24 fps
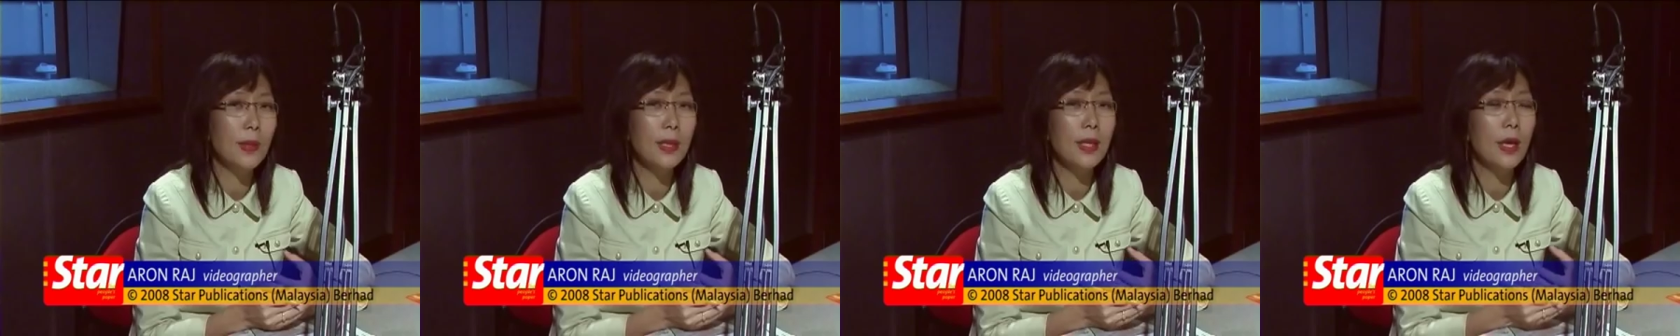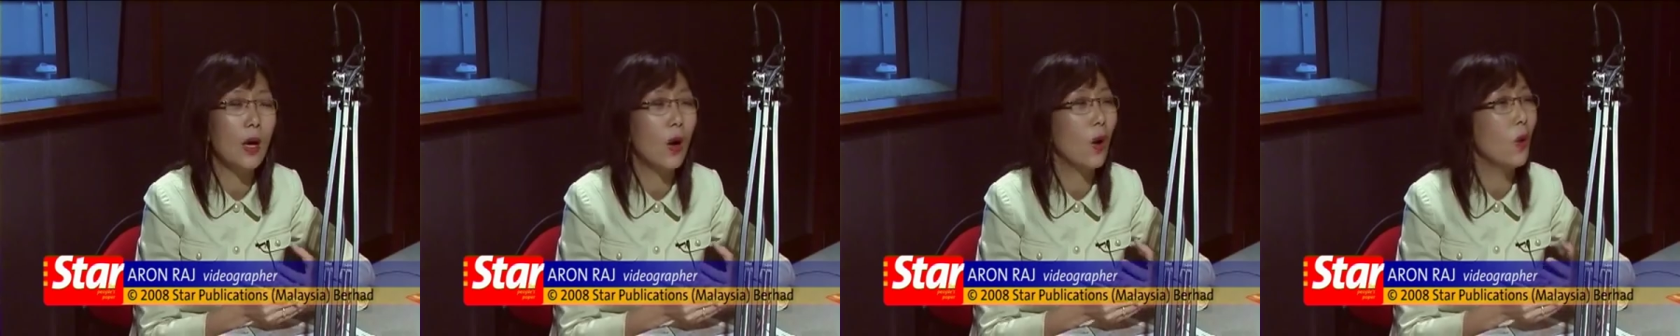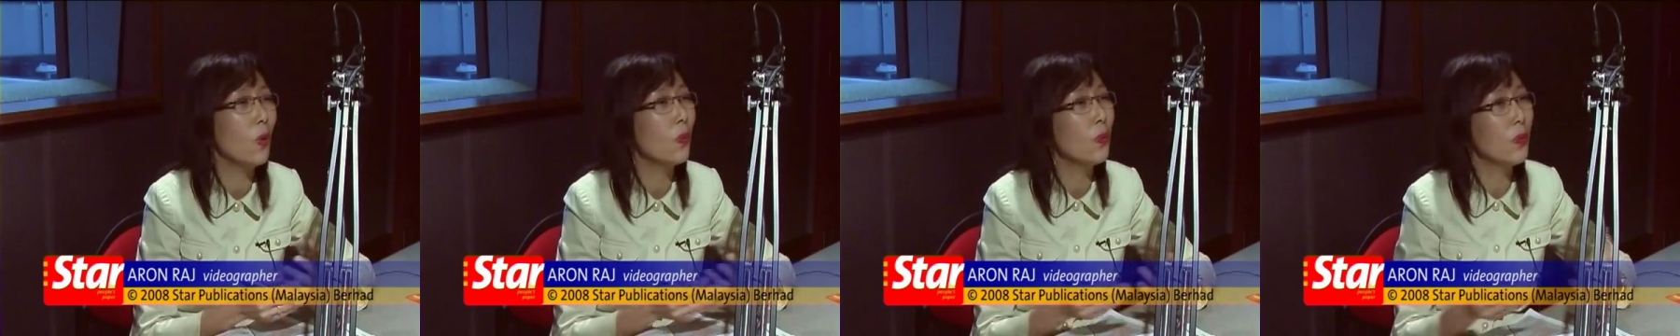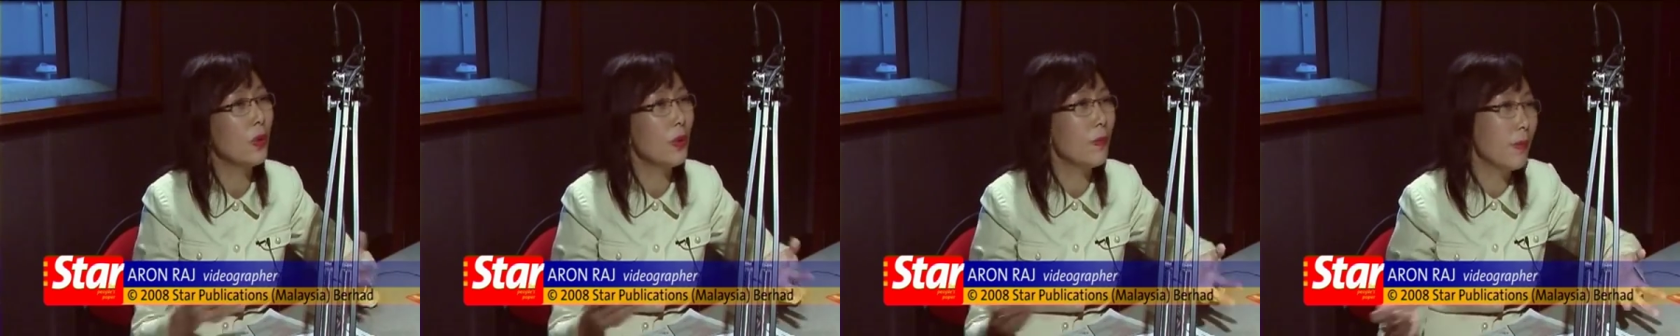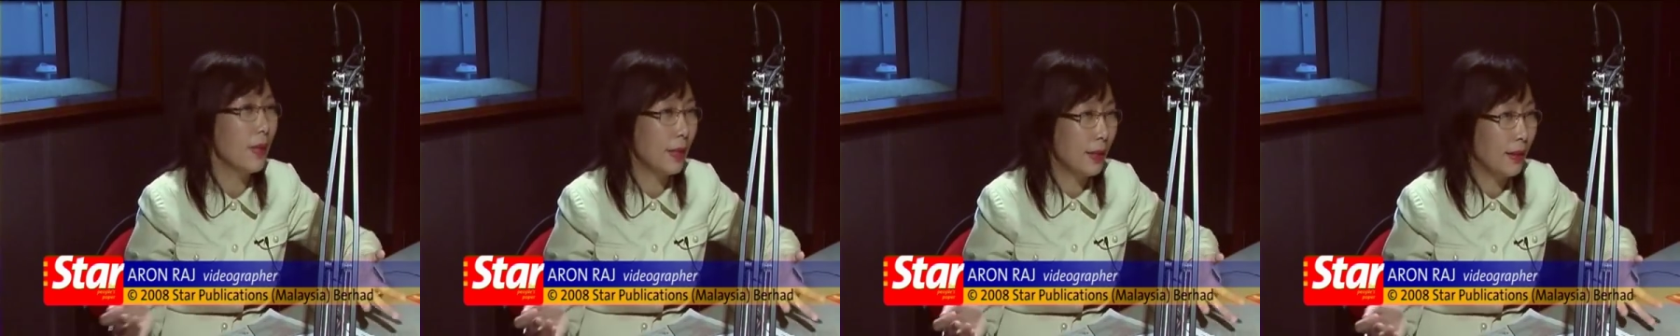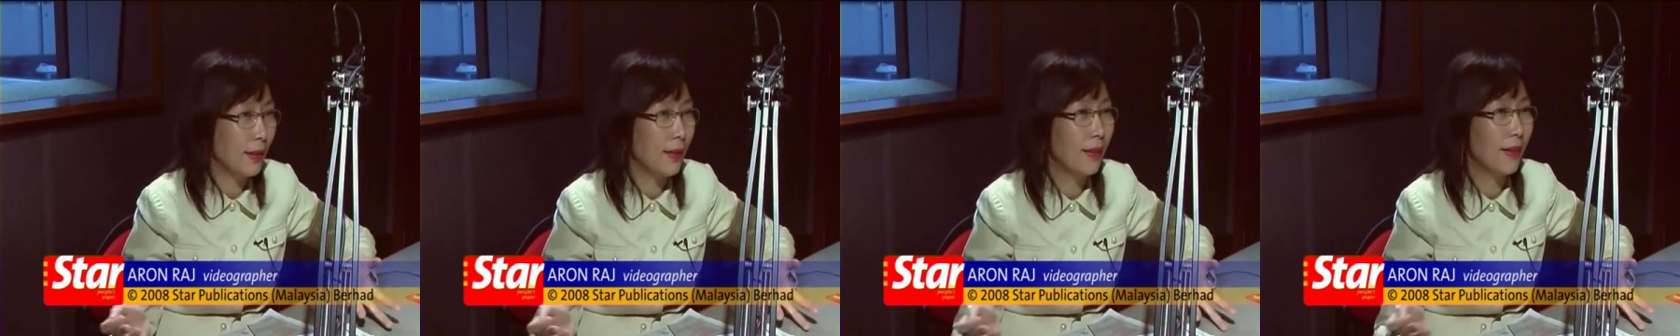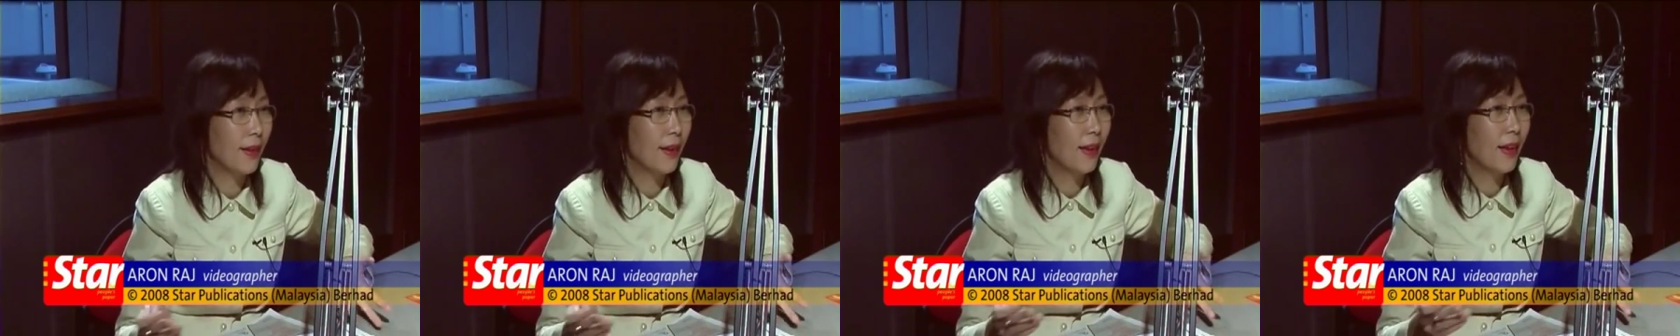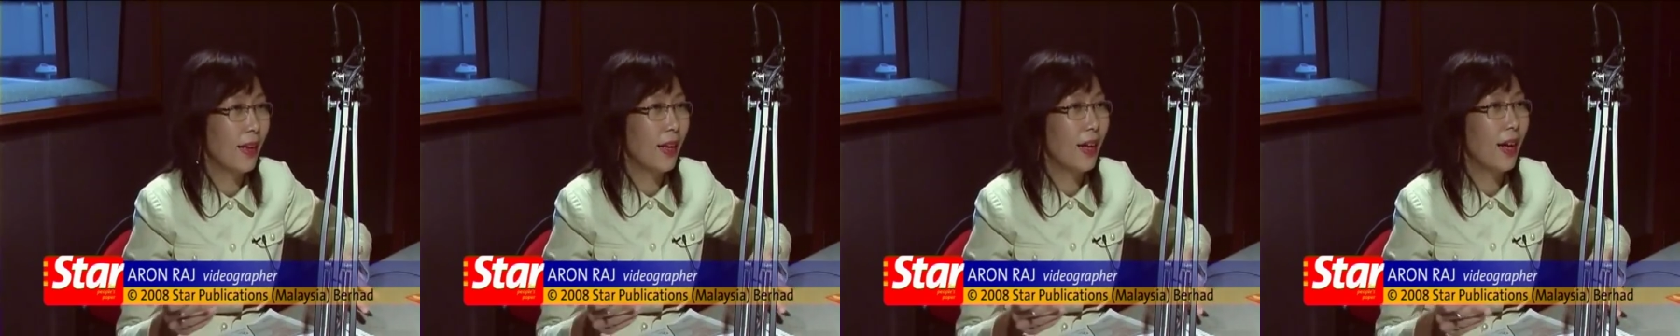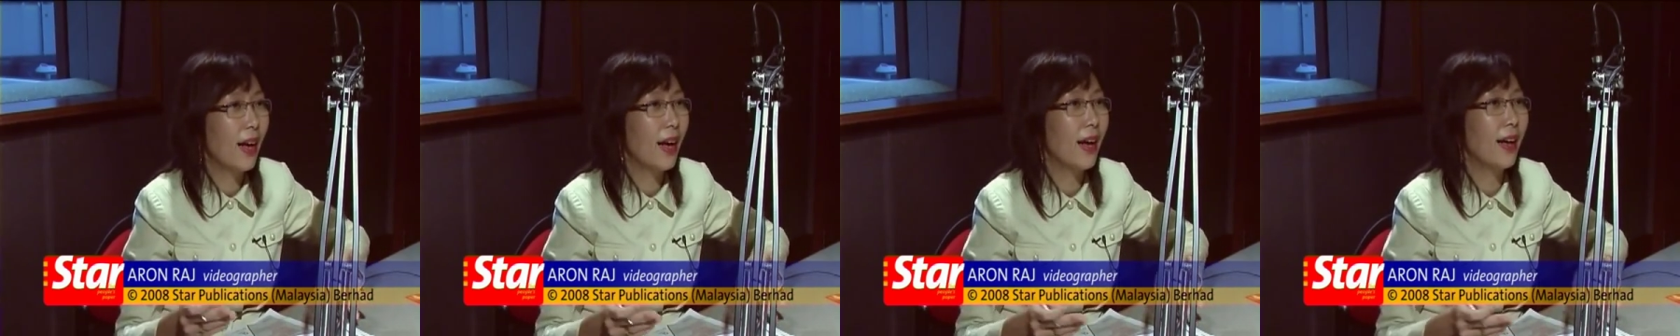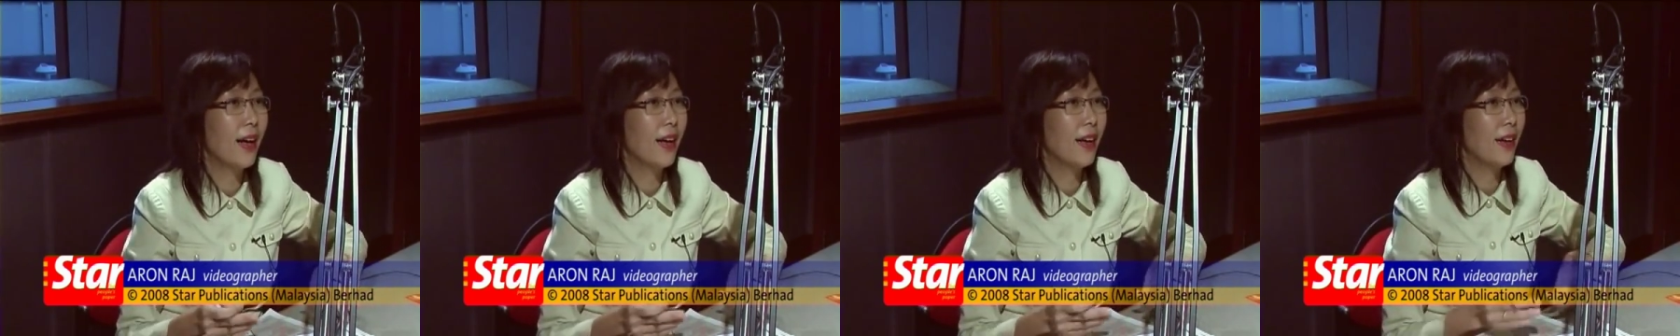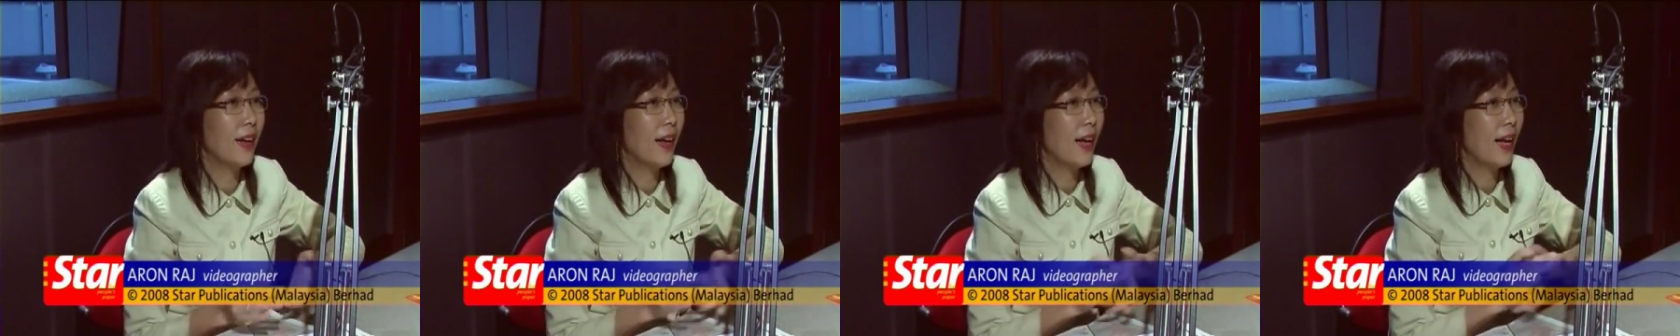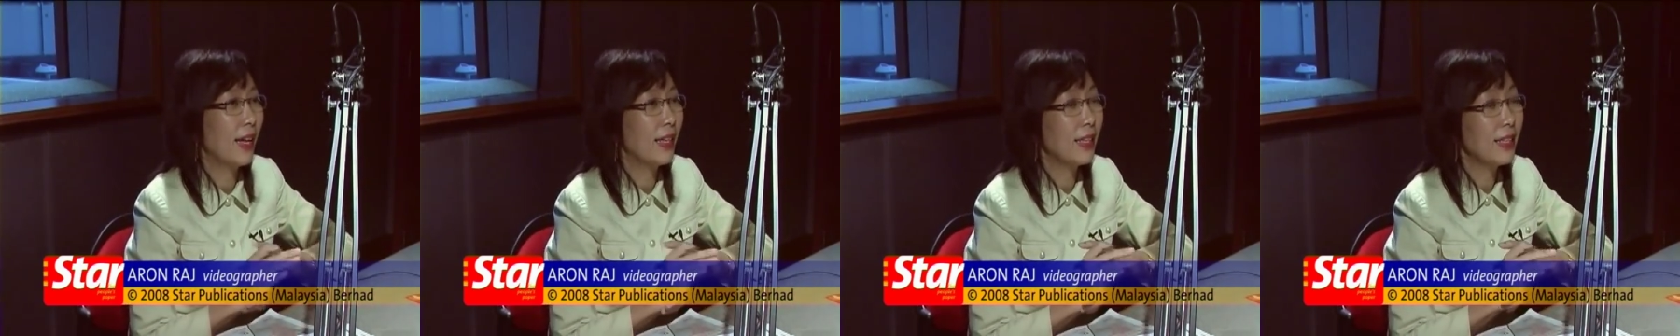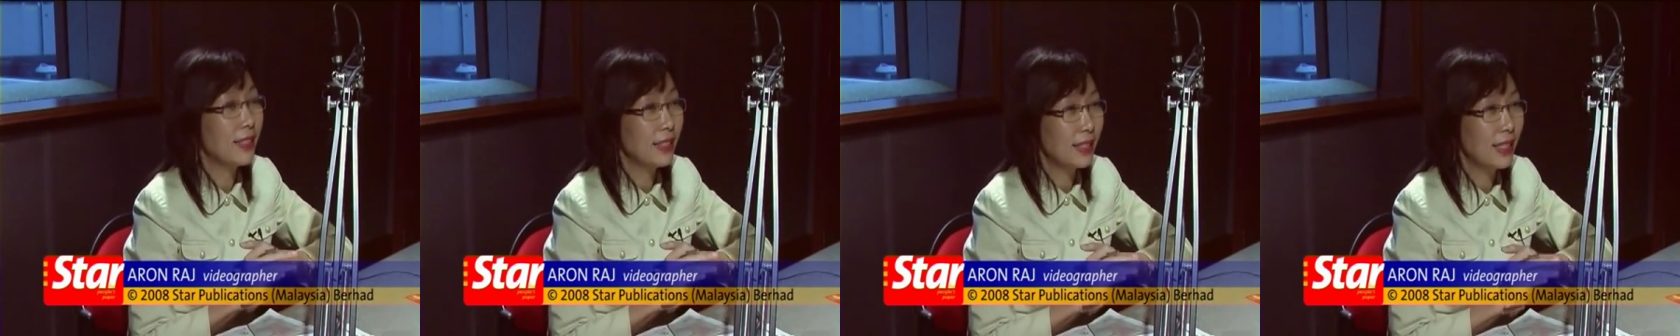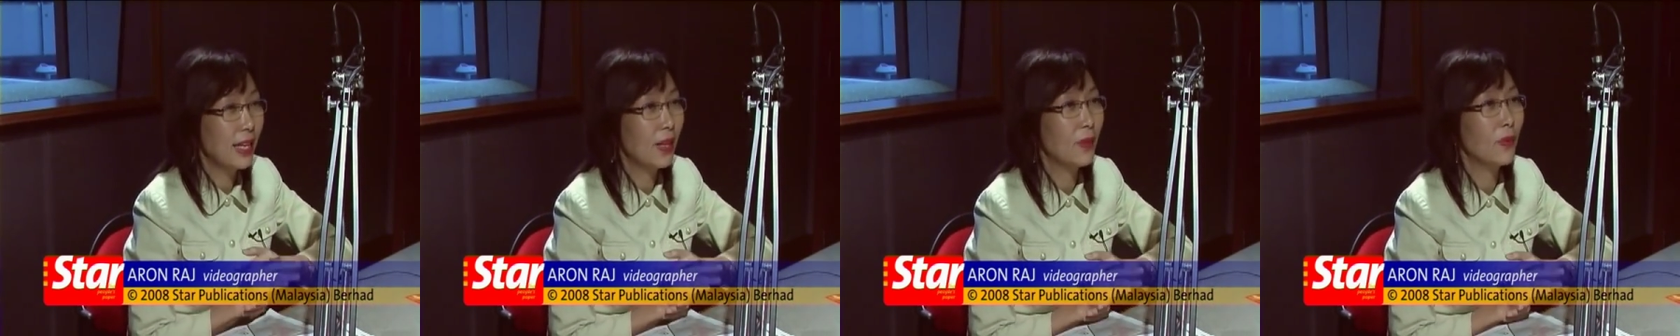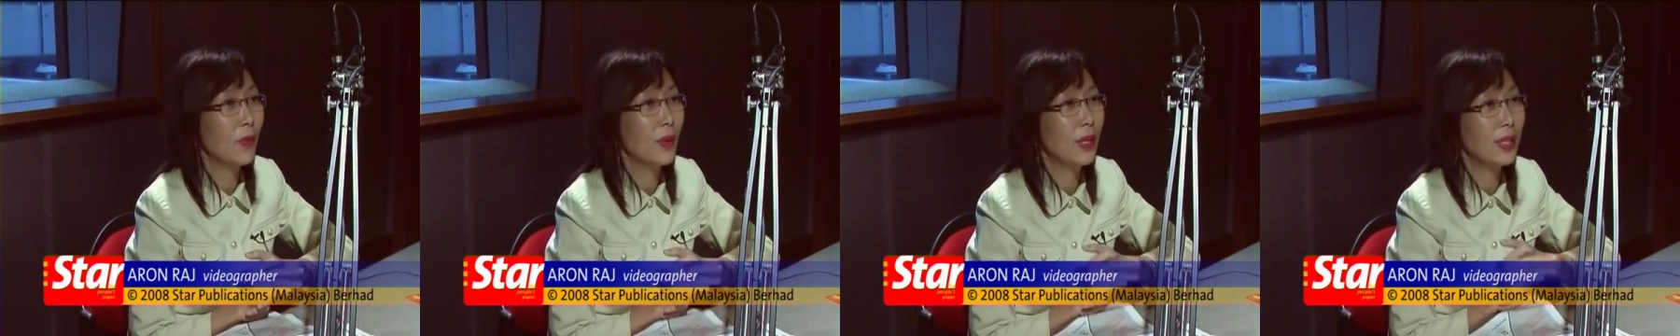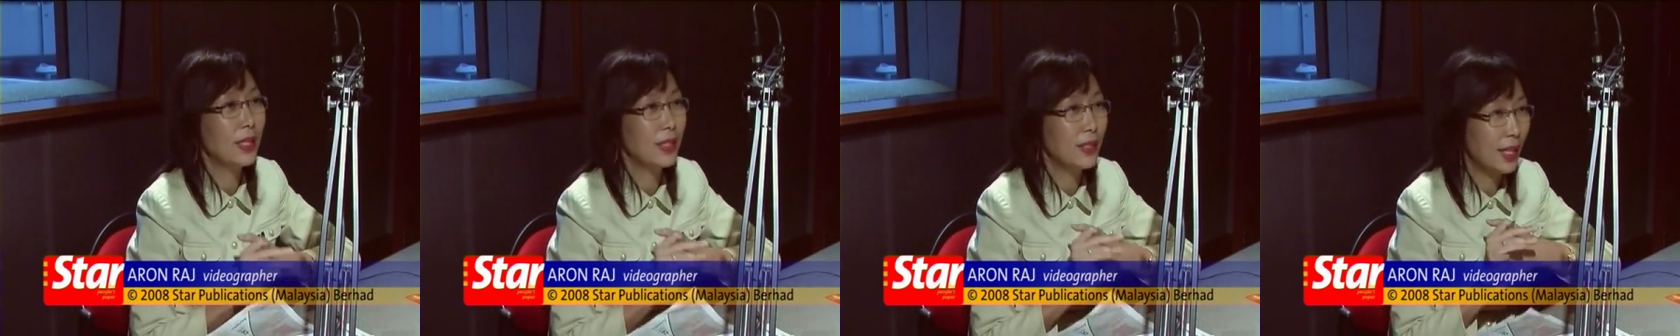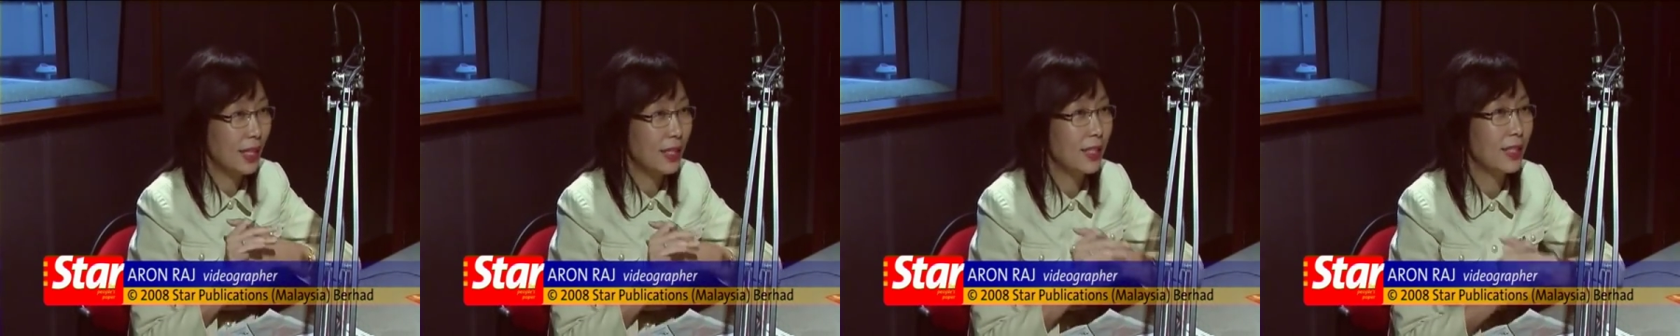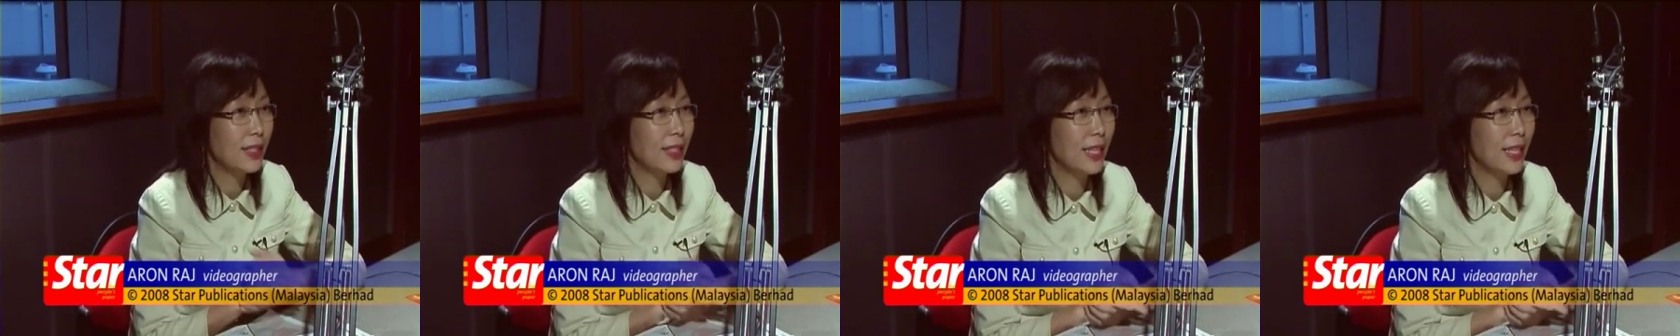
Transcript: mean that all women uh, understand what is gender